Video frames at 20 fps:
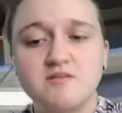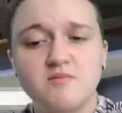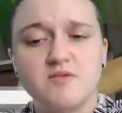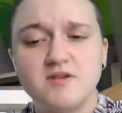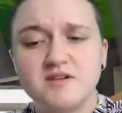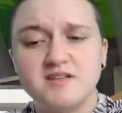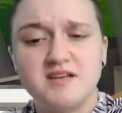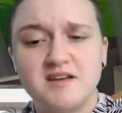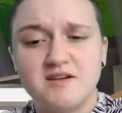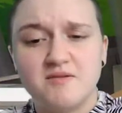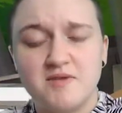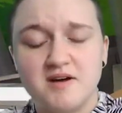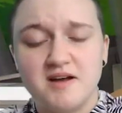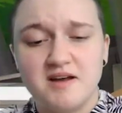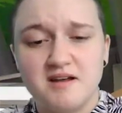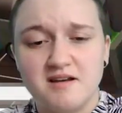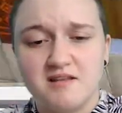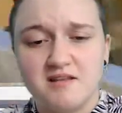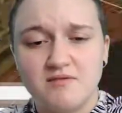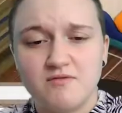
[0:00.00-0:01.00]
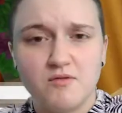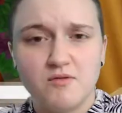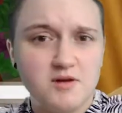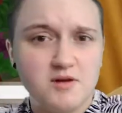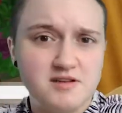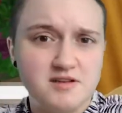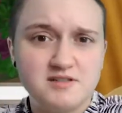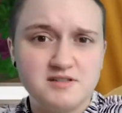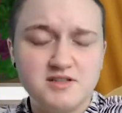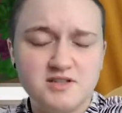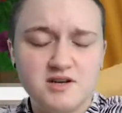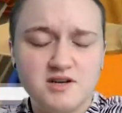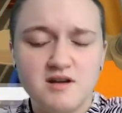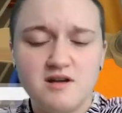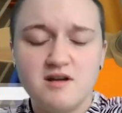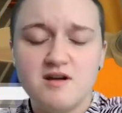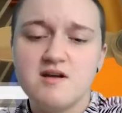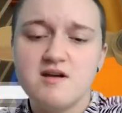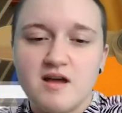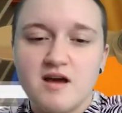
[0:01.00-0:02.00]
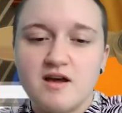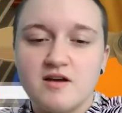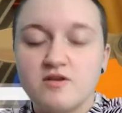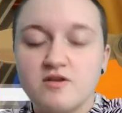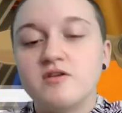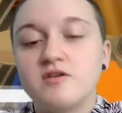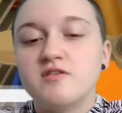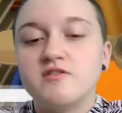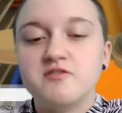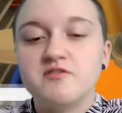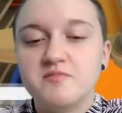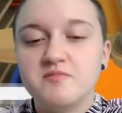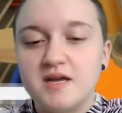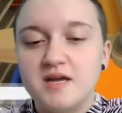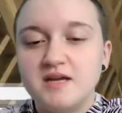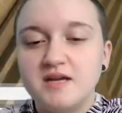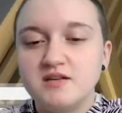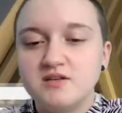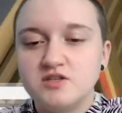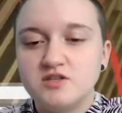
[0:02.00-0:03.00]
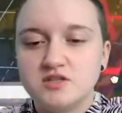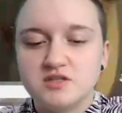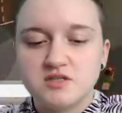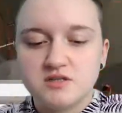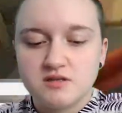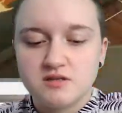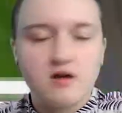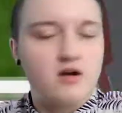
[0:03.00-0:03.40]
want to take away any of the foliage. I could have made just a